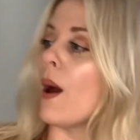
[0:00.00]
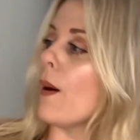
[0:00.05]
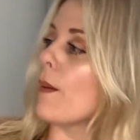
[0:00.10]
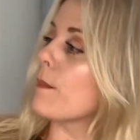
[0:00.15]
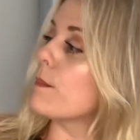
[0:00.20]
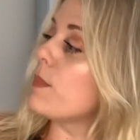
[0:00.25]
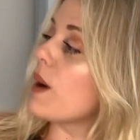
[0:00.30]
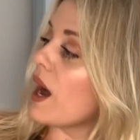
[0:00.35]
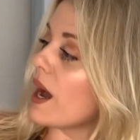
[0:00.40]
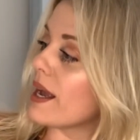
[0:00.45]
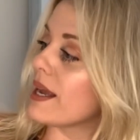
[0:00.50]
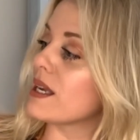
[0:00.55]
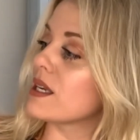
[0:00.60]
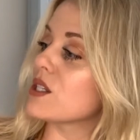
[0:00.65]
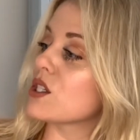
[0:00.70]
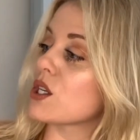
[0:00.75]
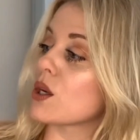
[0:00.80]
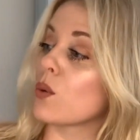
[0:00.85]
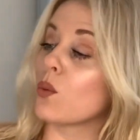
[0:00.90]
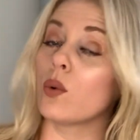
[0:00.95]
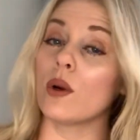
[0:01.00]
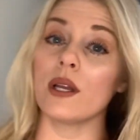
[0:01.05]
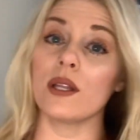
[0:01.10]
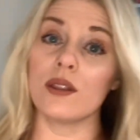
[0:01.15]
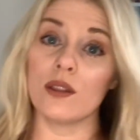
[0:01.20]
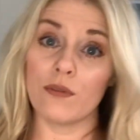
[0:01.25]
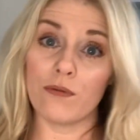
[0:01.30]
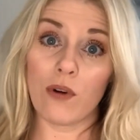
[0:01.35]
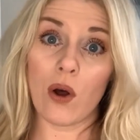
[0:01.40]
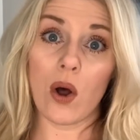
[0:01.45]
But with
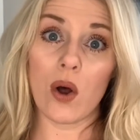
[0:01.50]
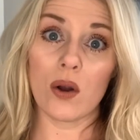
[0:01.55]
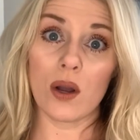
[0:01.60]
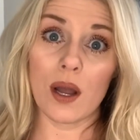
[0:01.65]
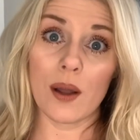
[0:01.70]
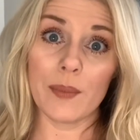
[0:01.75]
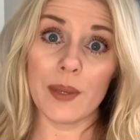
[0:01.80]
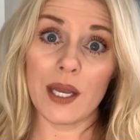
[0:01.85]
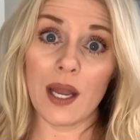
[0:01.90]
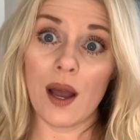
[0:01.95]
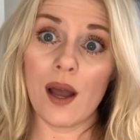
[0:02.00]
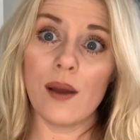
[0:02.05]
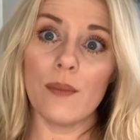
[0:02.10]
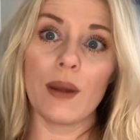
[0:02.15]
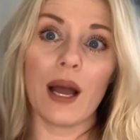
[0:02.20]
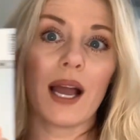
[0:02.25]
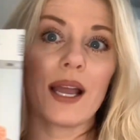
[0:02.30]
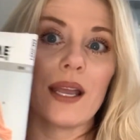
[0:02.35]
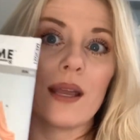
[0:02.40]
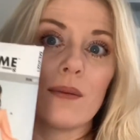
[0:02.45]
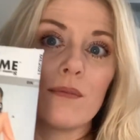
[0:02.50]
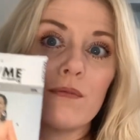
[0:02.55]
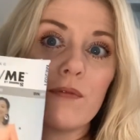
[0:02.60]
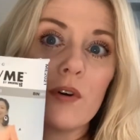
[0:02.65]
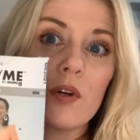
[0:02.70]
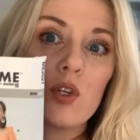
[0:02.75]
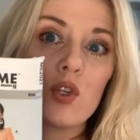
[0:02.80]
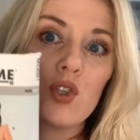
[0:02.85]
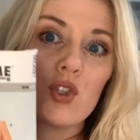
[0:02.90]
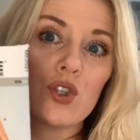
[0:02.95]
the fall coming up, I am
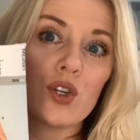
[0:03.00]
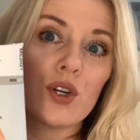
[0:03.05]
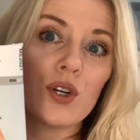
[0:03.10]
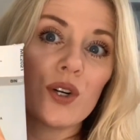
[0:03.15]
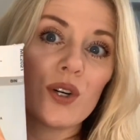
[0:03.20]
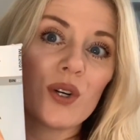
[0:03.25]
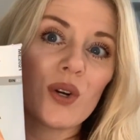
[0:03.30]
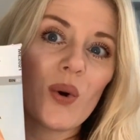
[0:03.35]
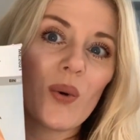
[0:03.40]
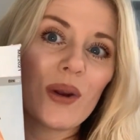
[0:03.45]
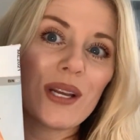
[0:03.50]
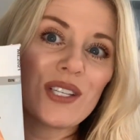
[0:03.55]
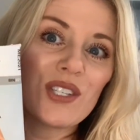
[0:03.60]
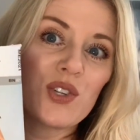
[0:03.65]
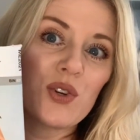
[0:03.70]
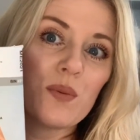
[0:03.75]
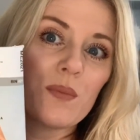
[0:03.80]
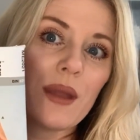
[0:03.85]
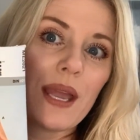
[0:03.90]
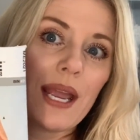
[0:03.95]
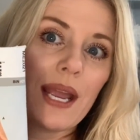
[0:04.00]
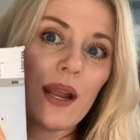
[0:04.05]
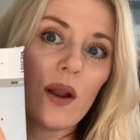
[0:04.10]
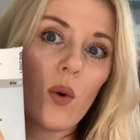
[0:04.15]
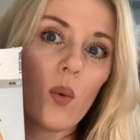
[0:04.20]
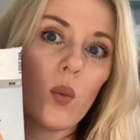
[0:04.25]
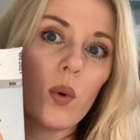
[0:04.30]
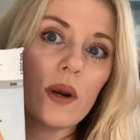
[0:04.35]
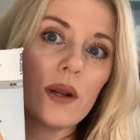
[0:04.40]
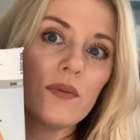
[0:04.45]
for sure going to make
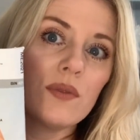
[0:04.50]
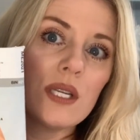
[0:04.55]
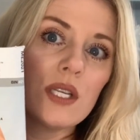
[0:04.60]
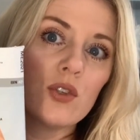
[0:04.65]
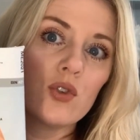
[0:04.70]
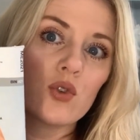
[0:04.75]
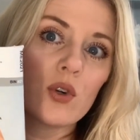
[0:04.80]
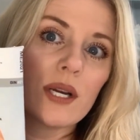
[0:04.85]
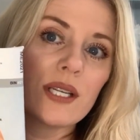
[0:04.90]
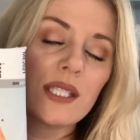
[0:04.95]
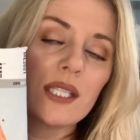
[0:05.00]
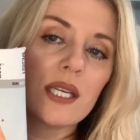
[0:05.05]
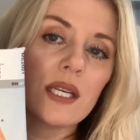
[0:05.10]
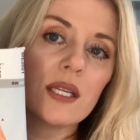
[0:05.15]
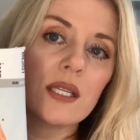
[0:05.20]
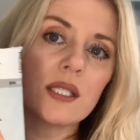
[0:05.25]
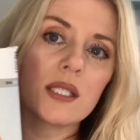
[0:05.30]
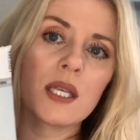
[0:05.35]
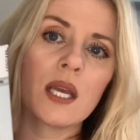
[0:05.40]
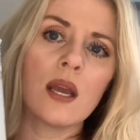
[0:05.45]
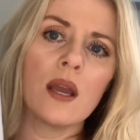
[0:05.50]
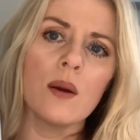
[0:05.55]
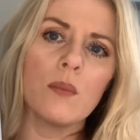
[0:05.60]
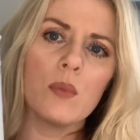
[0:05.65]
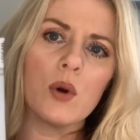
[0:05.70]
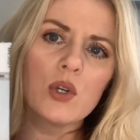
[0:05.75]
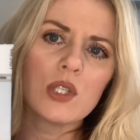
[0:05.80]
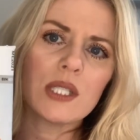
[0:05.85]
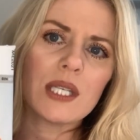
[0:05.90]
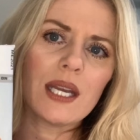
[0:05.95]
one of these dresses,
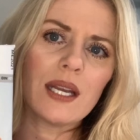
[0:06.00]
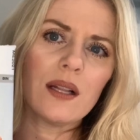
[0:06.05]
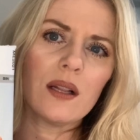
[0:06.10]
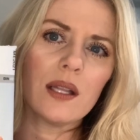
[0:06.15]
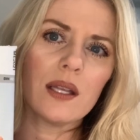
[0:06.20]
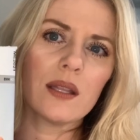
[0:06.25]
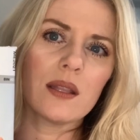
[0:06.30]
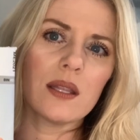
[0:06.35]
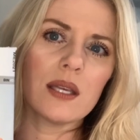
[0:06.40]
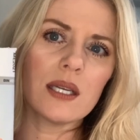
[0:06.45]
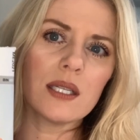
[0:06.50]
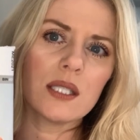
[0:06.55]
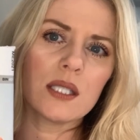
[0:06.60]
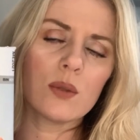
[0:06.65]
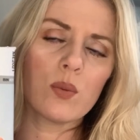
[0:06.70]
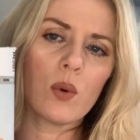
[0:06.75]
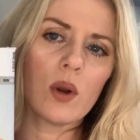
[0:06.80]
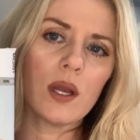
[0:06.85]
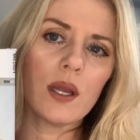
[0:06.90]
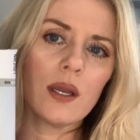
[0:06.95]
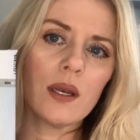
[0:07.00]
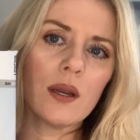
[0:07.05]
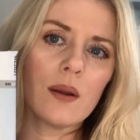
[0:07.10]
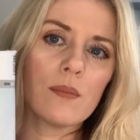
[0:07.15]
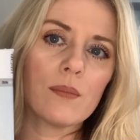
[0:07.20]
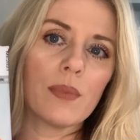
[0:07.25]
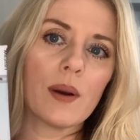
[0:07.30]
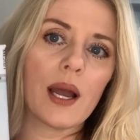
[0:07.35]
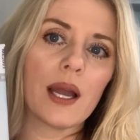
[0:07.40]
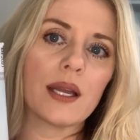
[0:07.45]
most likely this one,
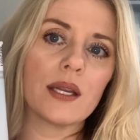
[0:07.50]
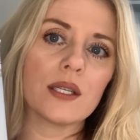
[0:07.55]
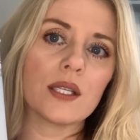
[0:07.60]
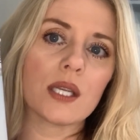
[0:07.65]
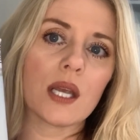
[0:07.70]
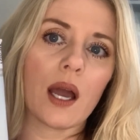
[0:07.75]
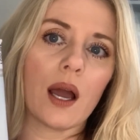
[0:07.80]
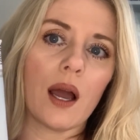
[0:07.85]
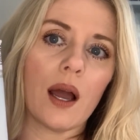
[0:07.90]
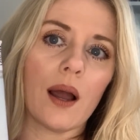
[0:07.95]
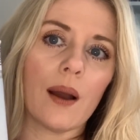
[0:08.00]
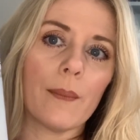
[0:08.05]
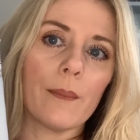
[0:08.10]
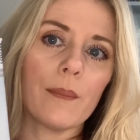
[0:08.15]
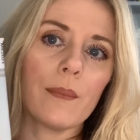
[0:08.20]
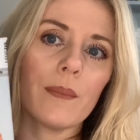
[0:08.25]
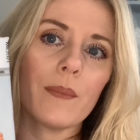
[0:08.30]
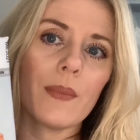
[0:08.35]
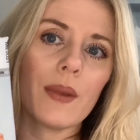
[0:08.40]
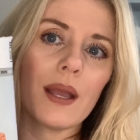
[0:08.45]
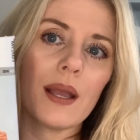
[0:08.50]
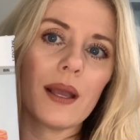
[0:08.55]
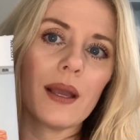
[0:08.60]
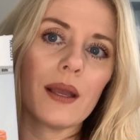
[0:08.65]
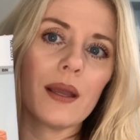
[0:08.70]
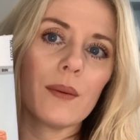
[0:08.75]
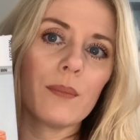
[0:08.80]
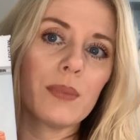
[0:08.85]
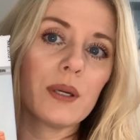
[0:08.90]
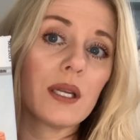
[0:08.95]
but
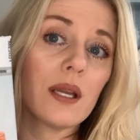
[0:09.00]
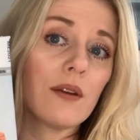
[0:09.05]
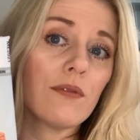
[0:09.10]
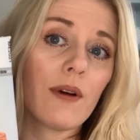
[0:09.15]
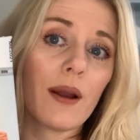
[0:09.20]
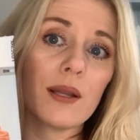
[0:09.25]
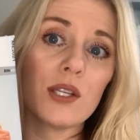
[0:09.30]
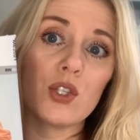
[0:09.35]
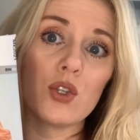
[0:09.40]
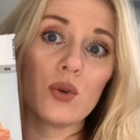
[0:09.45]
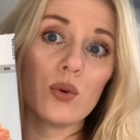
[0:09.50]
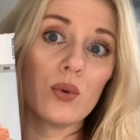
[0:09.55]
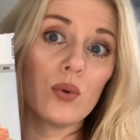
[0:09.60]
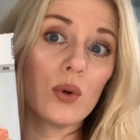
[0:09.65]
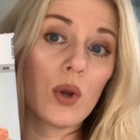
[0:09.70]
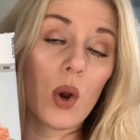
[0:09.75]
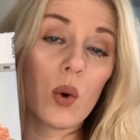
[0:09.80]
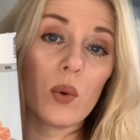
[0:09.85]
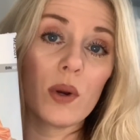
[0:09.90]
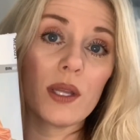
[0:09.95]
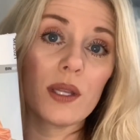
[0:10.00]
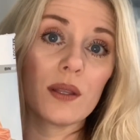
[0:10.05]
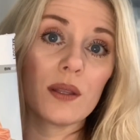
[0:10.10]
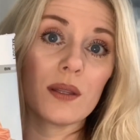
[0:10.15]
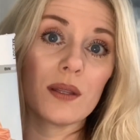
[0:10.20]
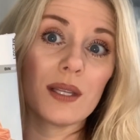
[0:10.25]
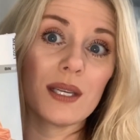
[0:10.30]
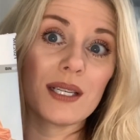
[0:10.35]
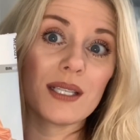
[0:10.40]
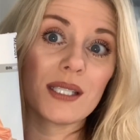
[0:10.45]
if I do go with
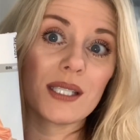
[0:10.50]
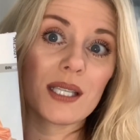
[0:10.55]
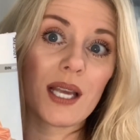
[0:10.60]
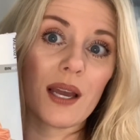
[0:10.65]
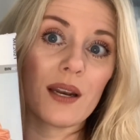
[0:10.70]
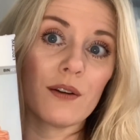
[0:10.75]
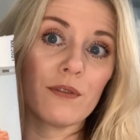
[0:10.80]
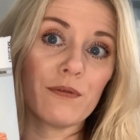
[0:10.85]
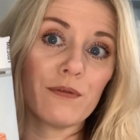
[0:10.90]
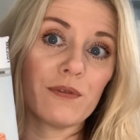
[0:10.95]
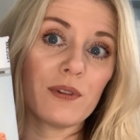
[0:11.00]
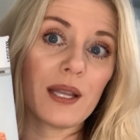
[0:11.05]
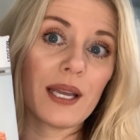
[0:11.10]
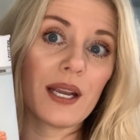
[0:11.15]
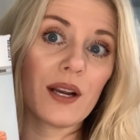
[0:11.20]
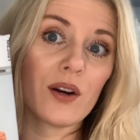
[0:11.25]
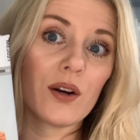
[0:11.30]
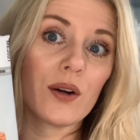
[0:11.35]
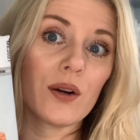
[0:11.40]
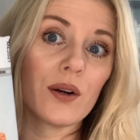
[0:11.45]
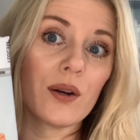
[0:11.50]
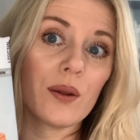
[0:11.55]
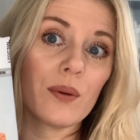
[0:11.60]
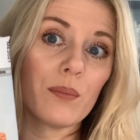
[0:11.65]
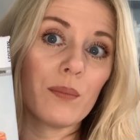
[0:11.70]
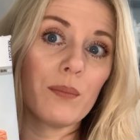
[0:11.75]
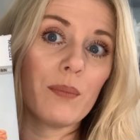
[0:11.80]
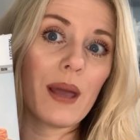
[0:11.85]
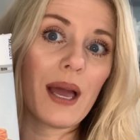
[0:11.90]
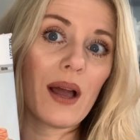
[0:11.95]
this kind of flared
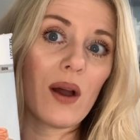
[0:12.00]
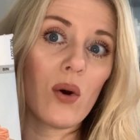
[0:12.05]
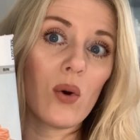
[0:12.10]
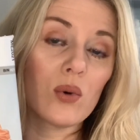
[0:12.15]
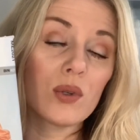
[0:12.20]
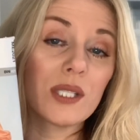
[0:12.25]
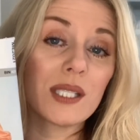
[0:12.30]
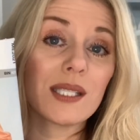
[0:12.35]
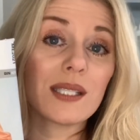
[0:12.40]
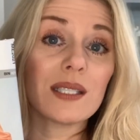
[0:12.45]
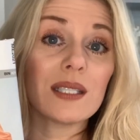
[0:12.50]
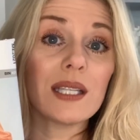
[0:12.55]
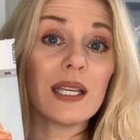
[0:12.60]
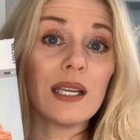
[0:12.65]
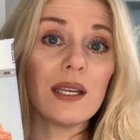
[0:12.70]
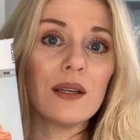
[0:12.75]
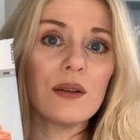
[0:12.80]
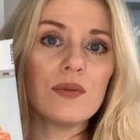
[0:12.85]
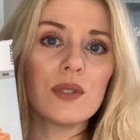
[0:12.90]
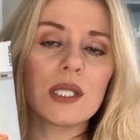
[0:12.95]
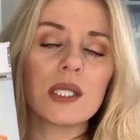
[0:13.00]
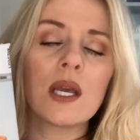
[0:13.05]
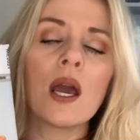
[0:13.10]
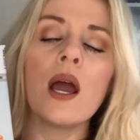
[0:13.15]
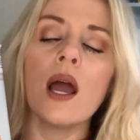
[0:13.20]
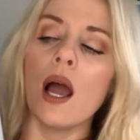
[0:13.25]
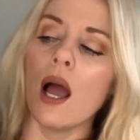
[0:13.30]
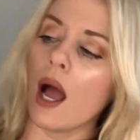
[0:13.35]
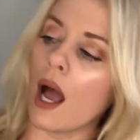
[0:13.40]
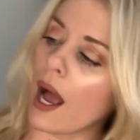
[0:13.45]
bell sleeves,
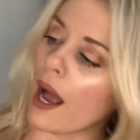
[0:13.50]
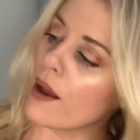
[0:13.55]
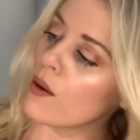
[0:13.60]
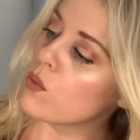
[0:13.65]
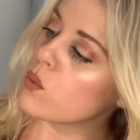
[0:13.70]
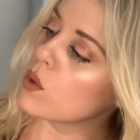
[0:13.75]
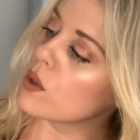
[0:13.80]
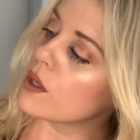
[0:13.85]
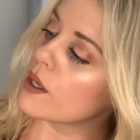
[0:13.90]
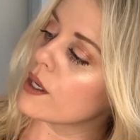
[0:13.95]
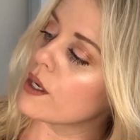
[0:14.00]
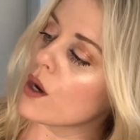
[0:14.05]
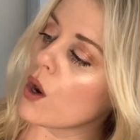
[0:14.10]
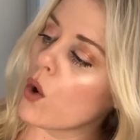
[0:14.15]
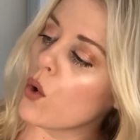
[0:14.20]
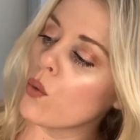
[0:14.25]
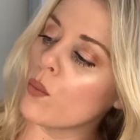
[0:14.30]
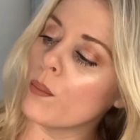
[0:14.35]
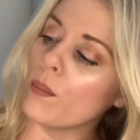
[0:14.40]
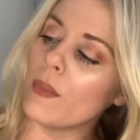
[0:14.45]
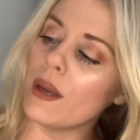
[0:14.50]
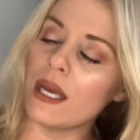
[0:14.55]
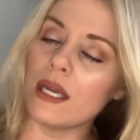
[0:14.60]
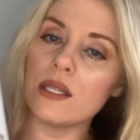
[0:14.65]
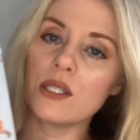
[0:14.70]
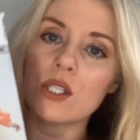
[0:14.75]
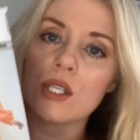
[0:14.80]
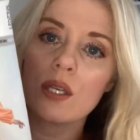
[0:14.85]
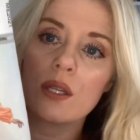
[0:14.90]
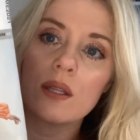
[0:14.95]
I would
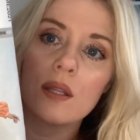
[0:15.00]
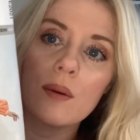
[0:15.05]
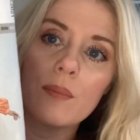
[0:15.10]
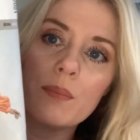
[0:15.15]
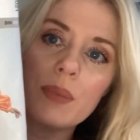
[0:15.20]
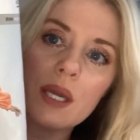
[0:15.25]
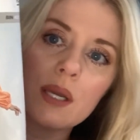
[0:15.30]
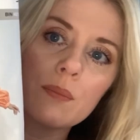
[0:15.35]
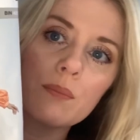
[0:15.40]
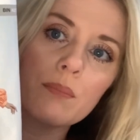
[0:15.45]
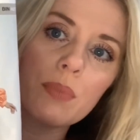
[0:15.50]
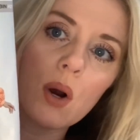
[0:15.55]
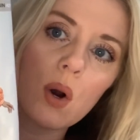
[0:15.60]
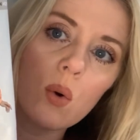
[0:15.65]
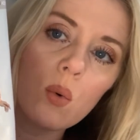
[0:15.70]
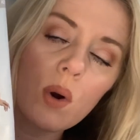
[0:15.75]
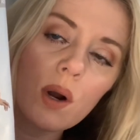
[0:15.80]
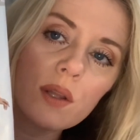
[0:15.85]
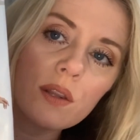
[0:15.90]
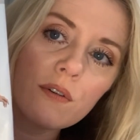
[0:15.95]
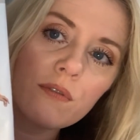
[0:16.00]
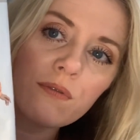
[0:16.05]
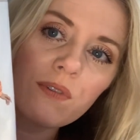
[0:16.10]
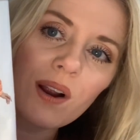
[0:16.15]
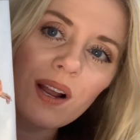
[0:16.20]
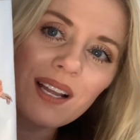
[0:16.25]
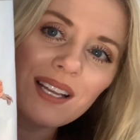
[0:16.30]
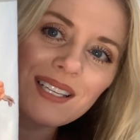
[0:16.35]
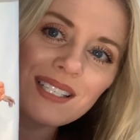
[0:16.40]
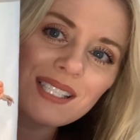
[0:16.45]
omit the big bow on the
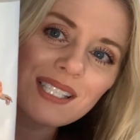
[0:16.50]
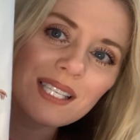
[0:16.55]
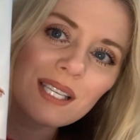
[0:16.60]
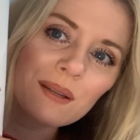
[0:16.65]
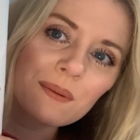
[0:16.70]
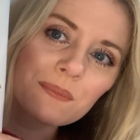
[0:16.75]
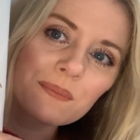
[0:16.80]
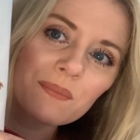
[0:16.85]
front